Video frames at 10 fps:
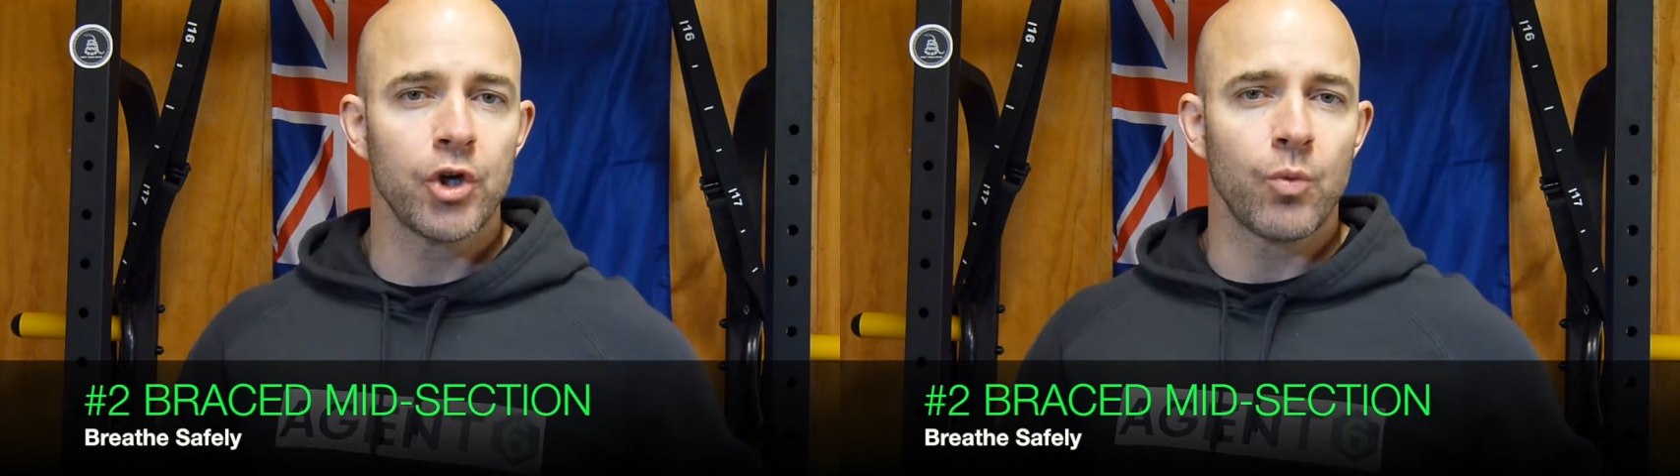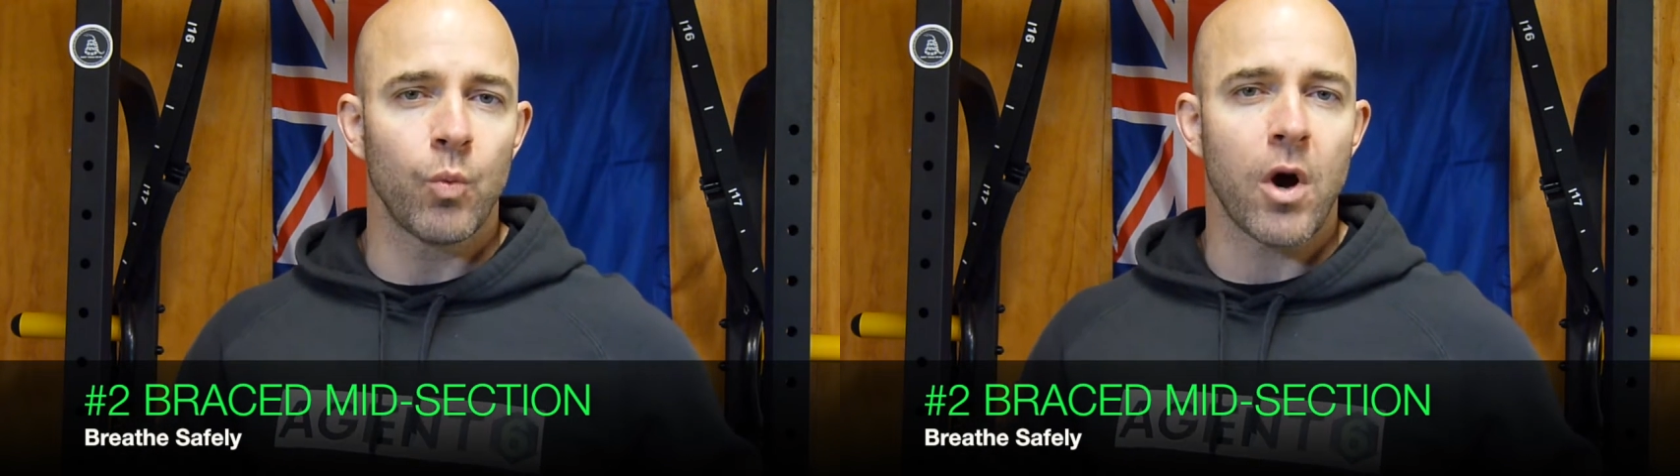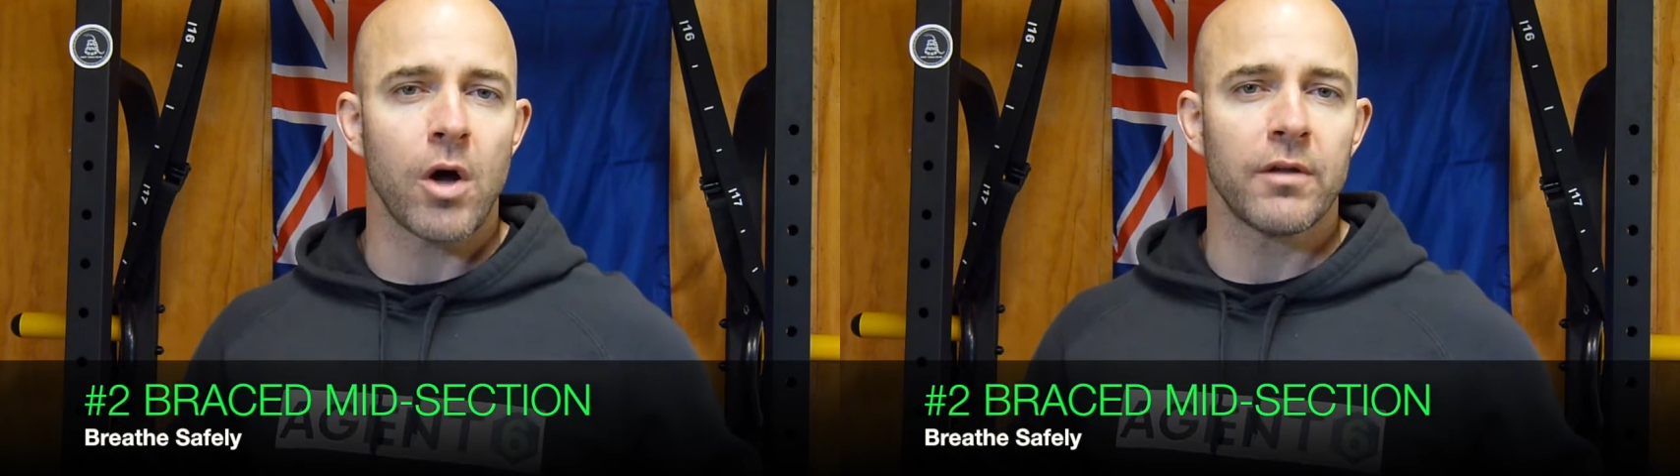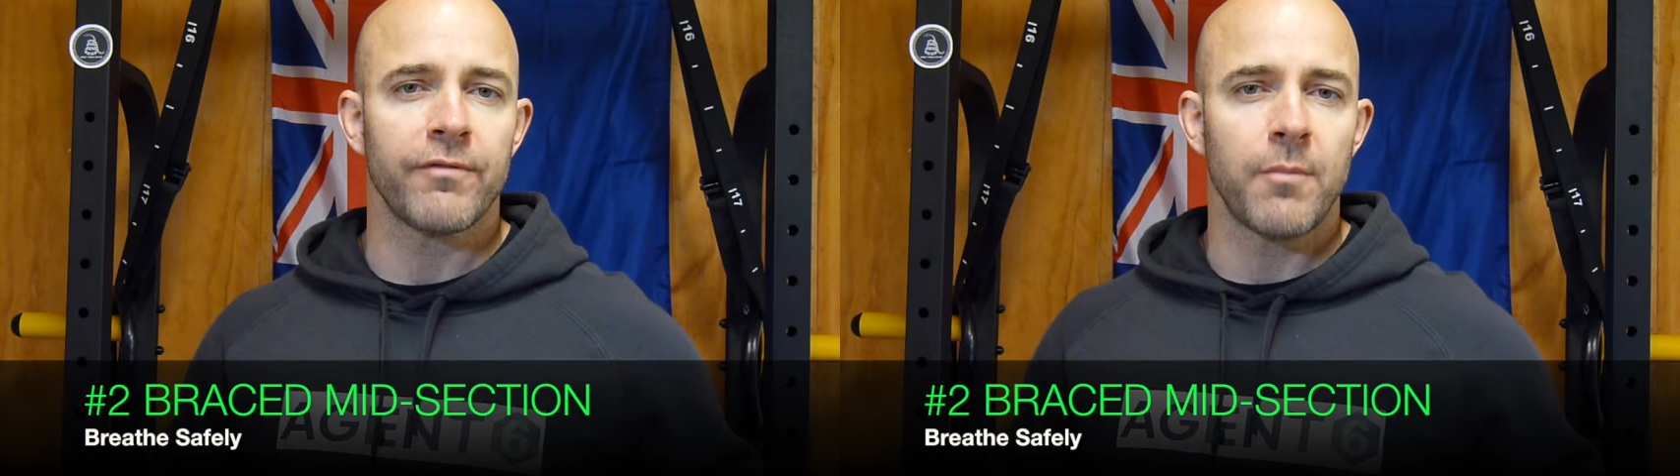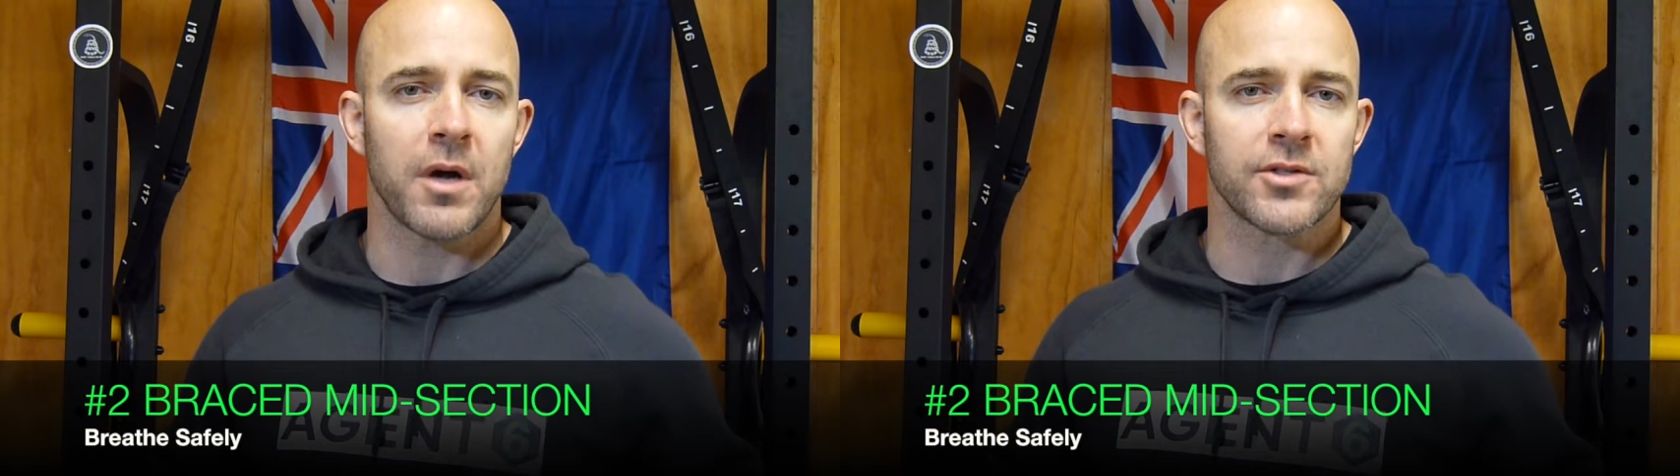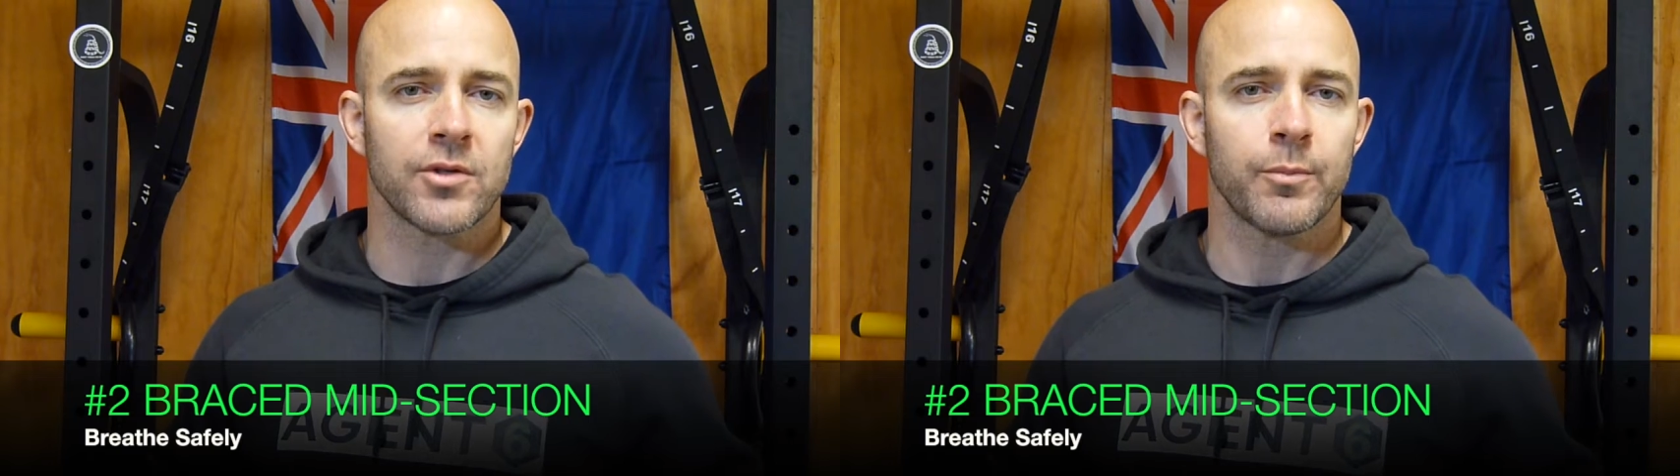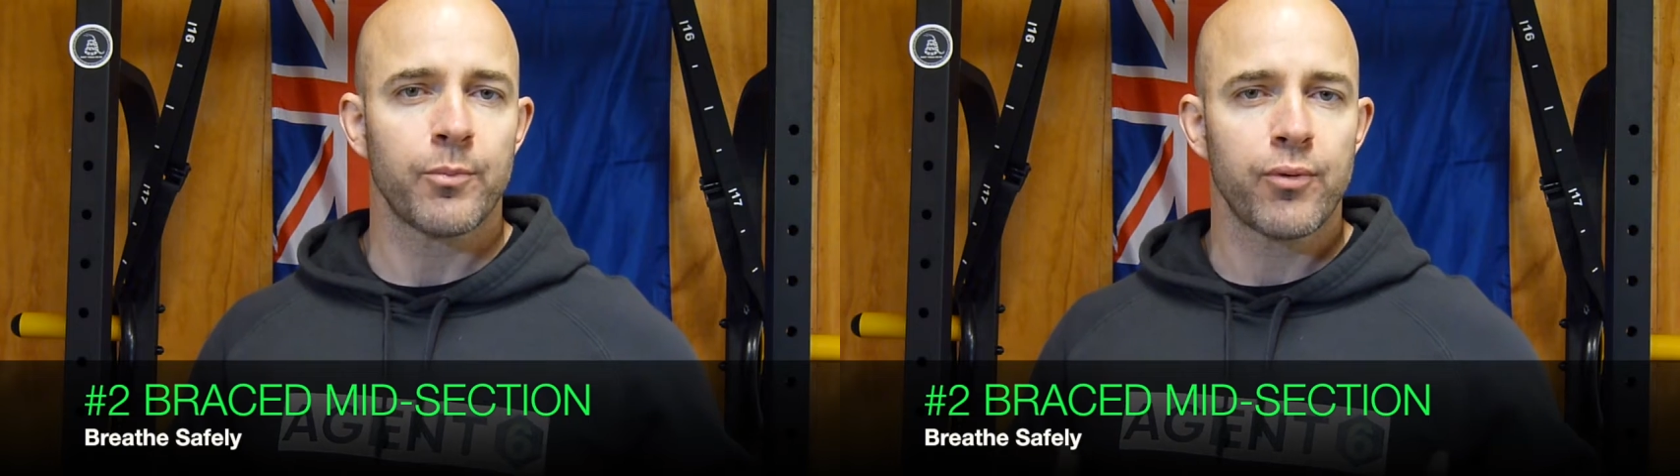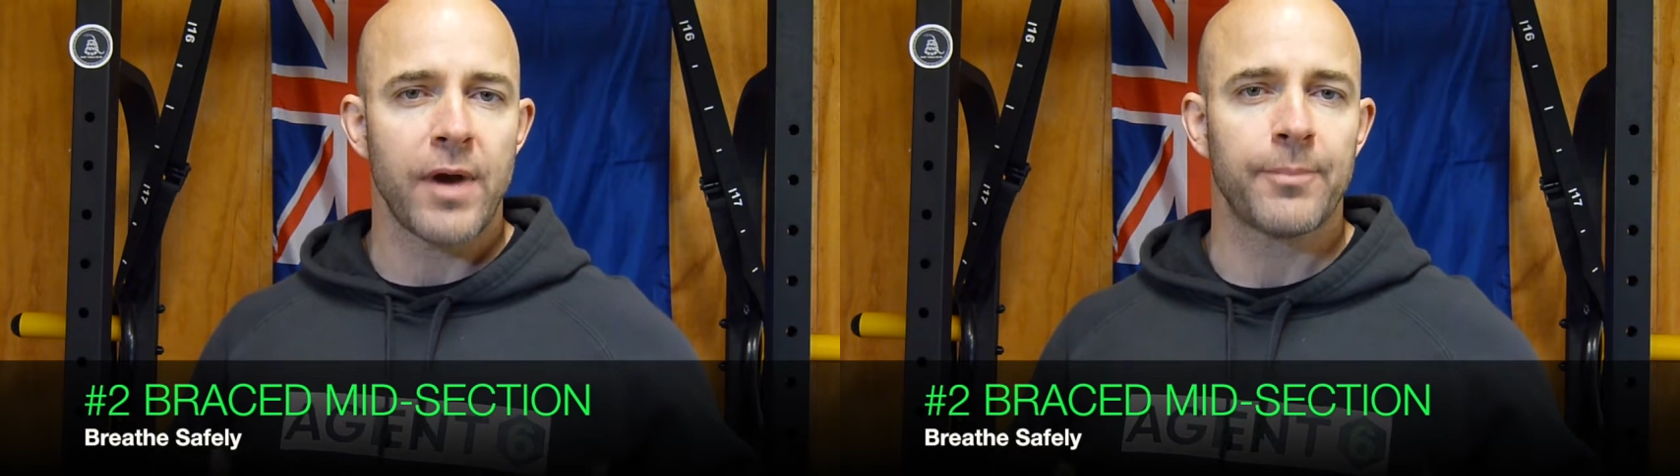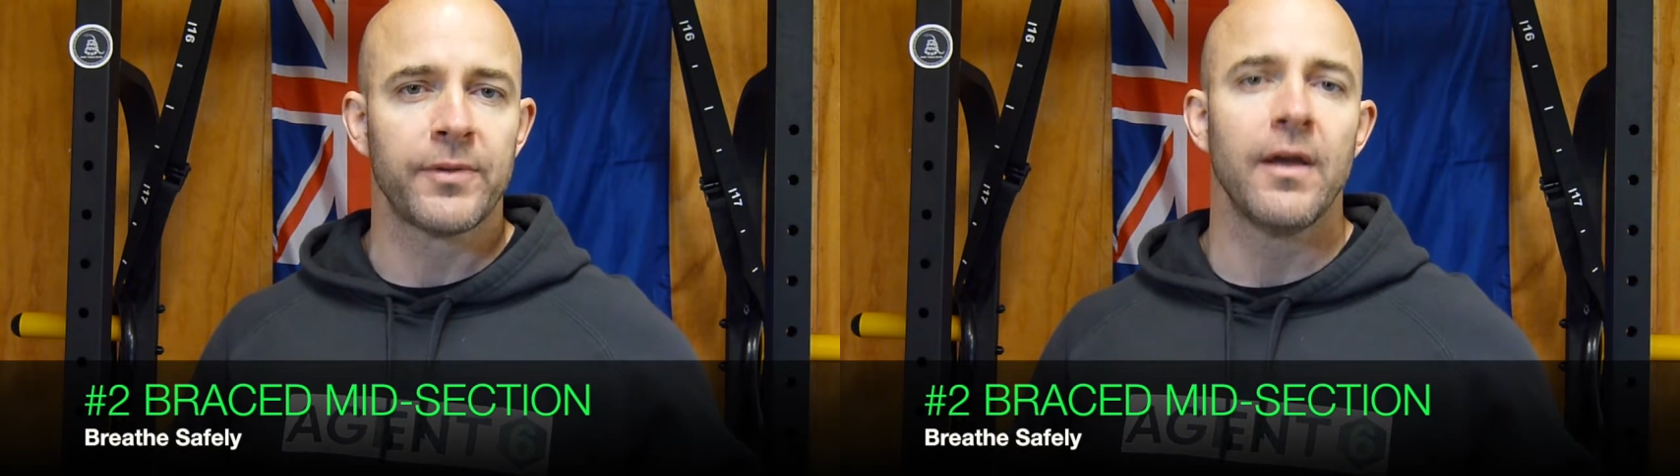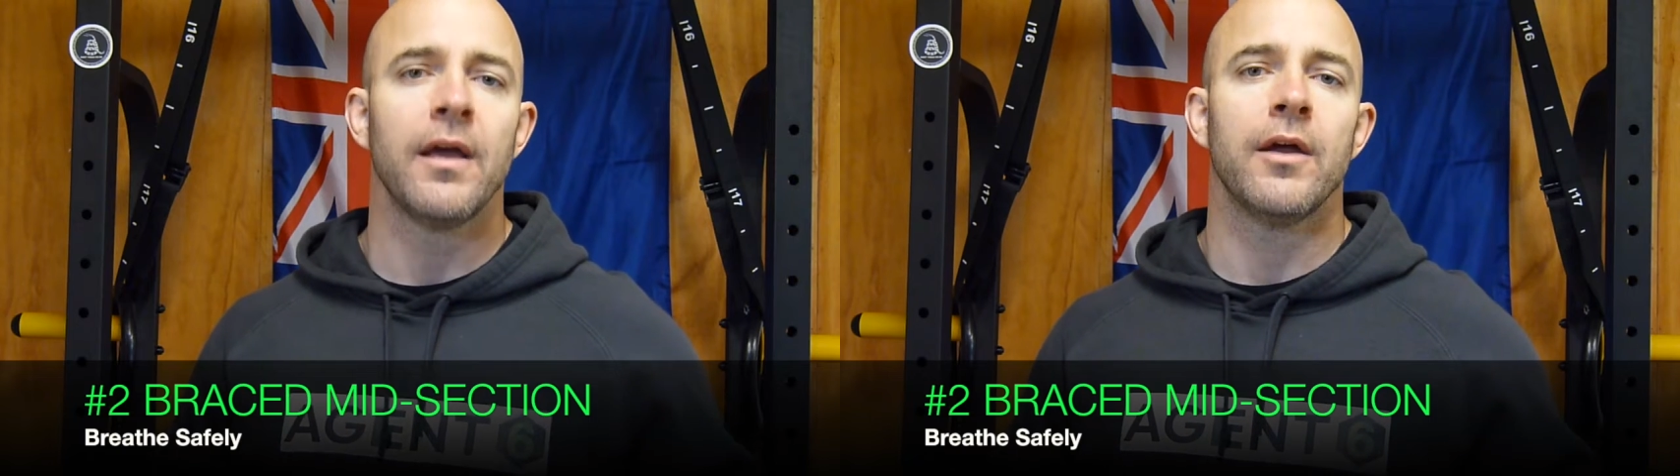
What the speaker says: good wall of muscle prepped